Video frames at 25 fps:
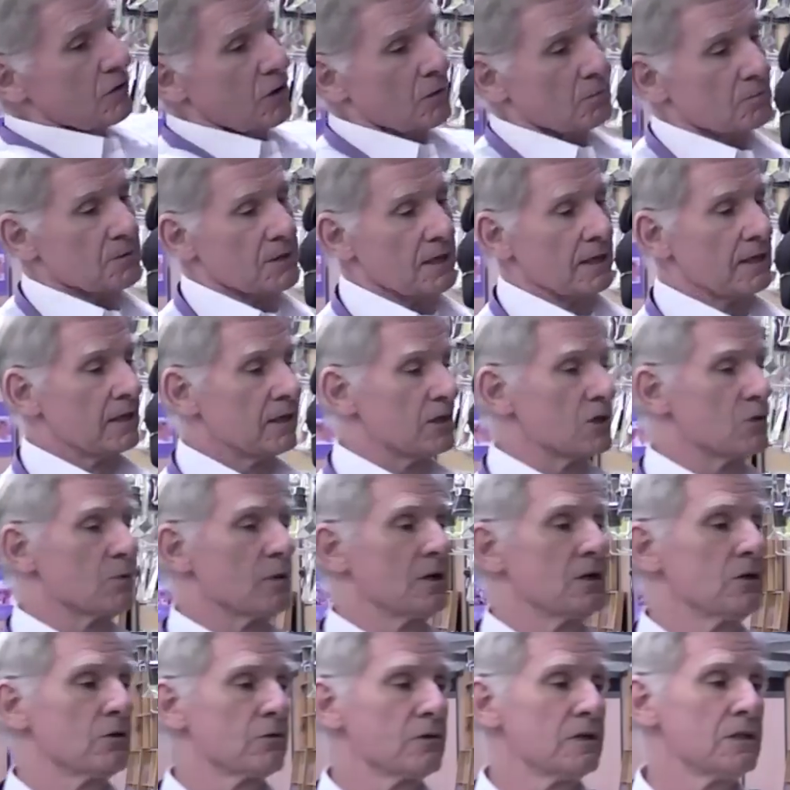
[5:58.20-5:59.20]
of Optec is
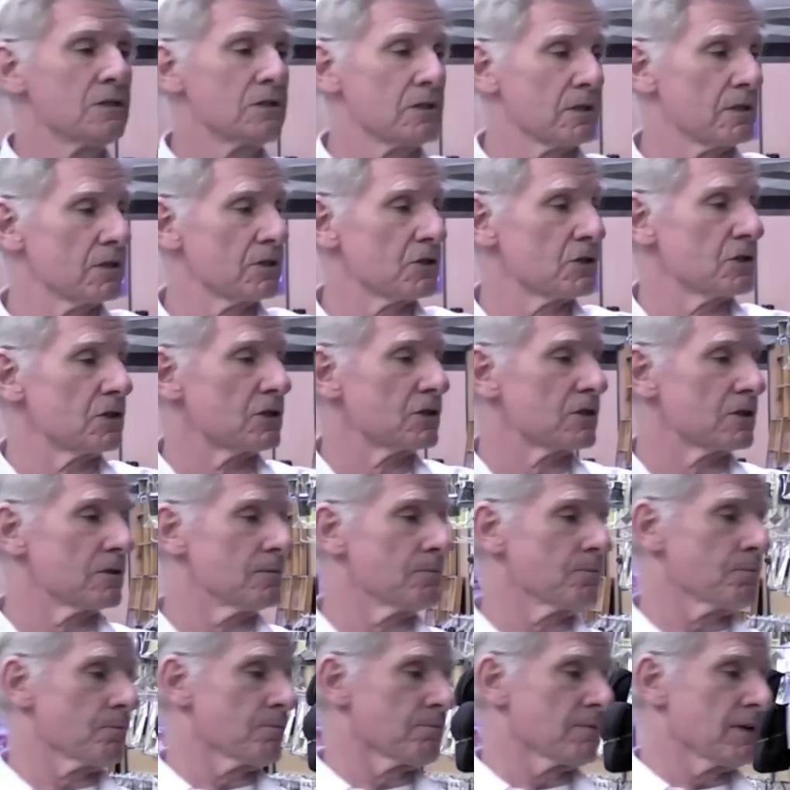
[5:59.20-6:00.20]
when you're into the system,
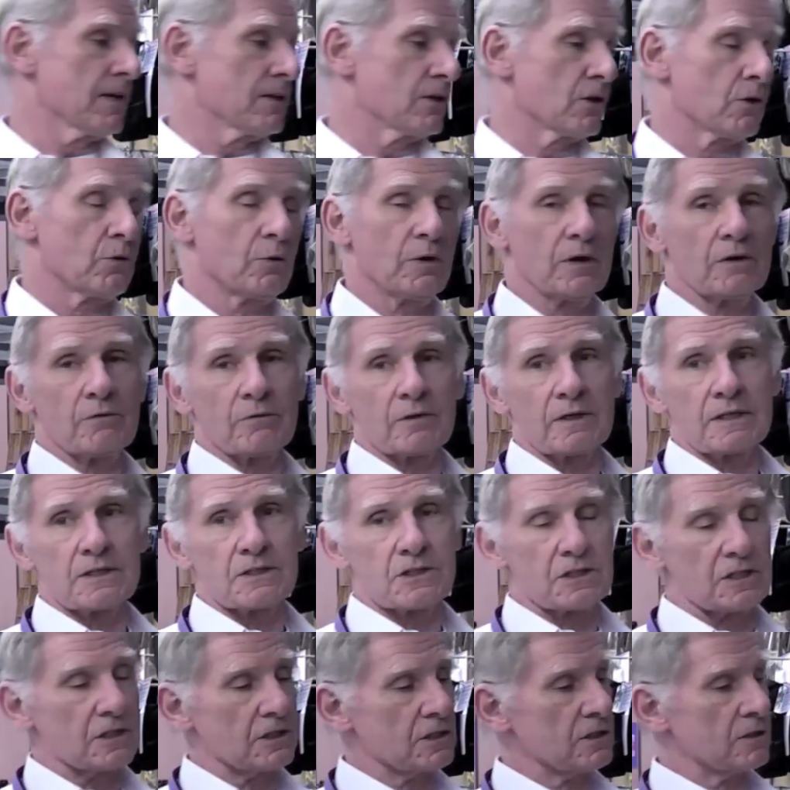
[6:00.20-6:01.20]
the quick release
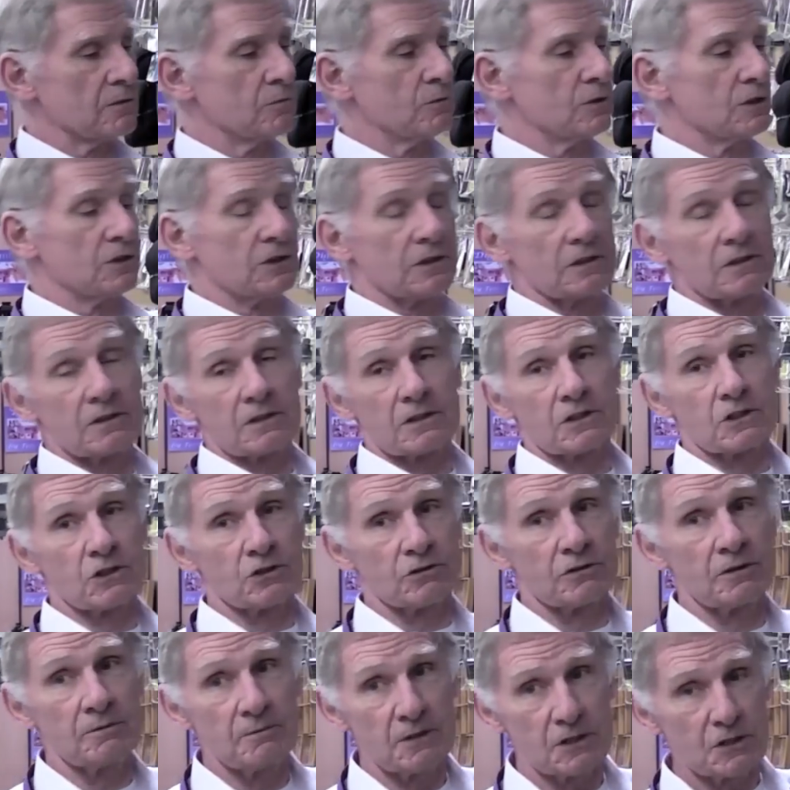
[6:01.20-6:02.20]
system, which is
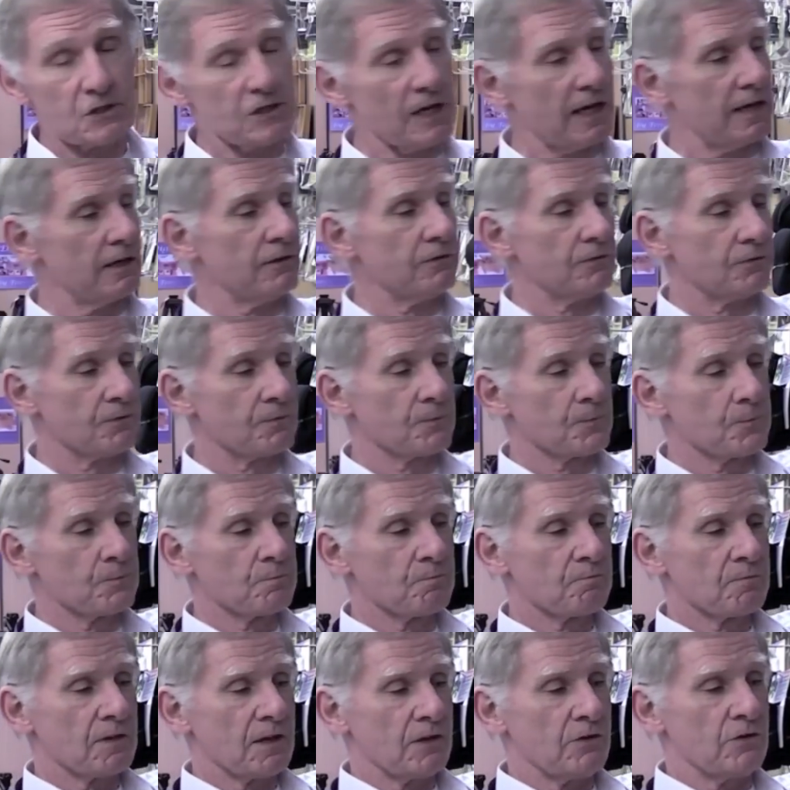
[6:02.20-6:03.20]
extremely safe,
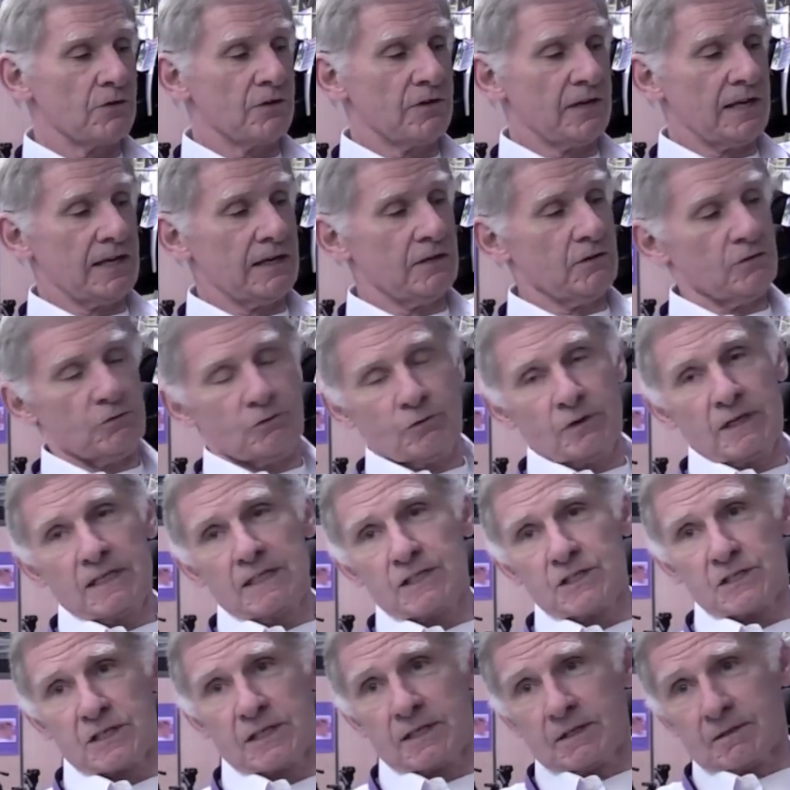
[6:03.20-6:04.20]
you cannot
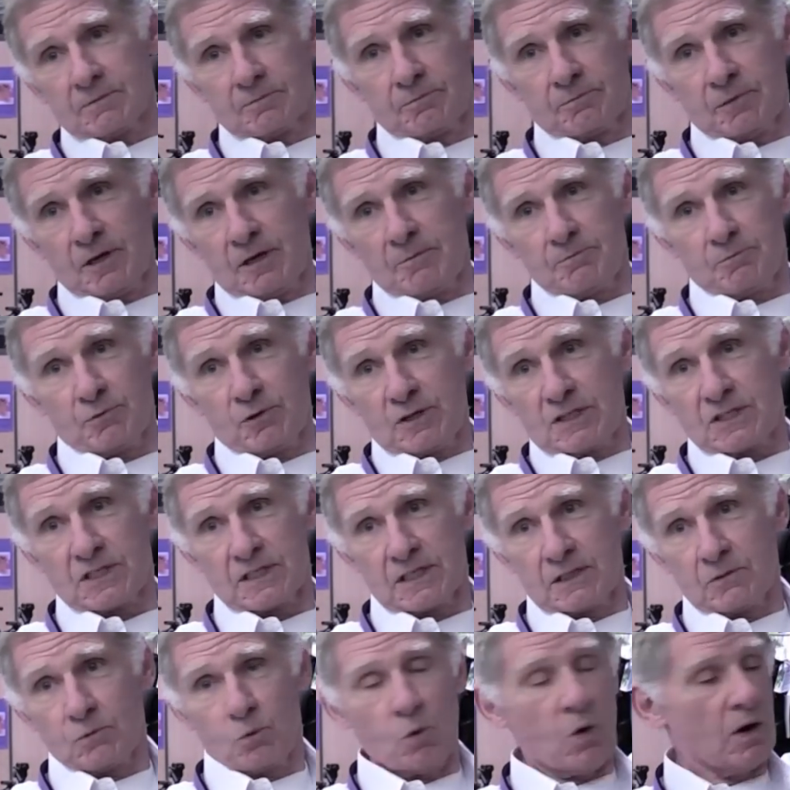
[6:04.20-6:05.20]
release it by
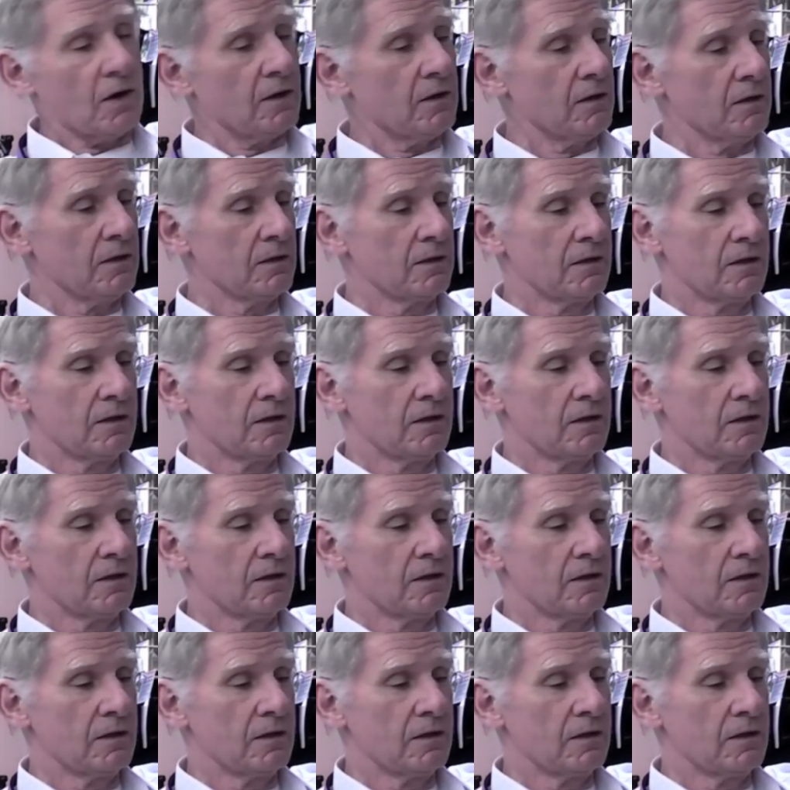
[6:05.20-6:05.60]
pressing one,